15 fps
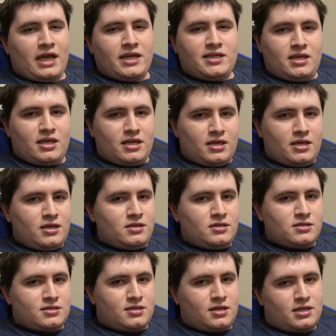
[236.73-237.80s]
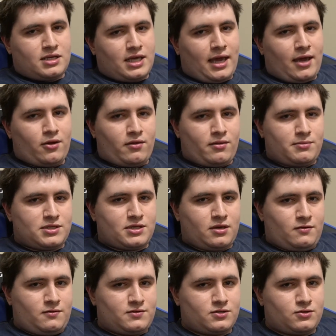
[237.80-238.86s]
IDEs tend to cater
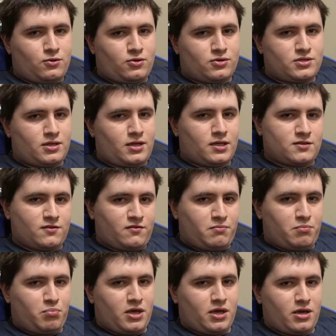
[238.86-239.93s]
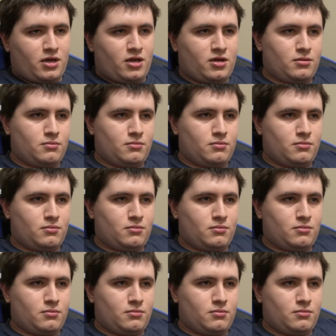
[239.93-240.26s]
themselves towards lots of big